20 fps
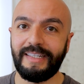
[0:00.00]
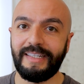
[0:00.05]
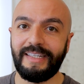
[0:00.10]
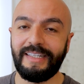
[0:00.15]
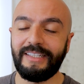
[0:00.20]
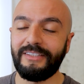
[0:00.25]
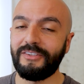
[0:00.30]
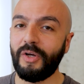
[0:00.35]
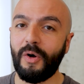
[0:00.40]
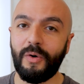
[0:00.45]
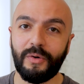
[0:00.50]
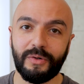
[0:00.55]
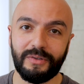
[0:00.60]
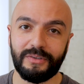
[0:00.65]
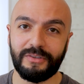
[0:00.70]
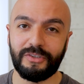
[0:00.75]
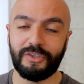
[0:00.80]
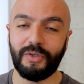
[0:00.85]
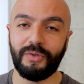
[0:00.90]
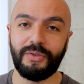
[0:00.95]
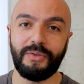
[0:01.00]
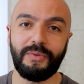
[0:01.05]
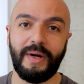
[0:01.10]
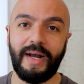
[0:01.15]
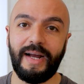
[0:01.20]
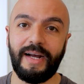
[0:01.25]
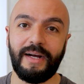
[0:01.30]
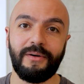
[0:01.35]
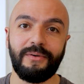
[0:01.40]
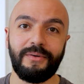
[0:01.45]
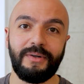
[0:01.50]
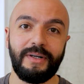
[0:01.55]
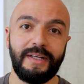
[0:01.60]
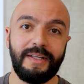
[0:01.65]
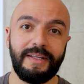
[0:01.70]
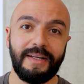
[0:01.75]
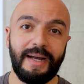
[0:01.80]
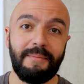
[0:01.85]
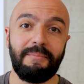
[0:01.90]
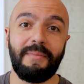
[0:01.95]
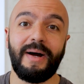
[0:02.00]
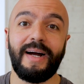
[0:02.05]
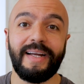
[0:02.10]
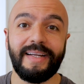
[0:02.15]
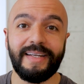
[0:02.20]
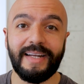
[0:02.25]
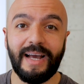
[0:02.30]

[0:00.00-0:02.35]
in total and show you how I mine,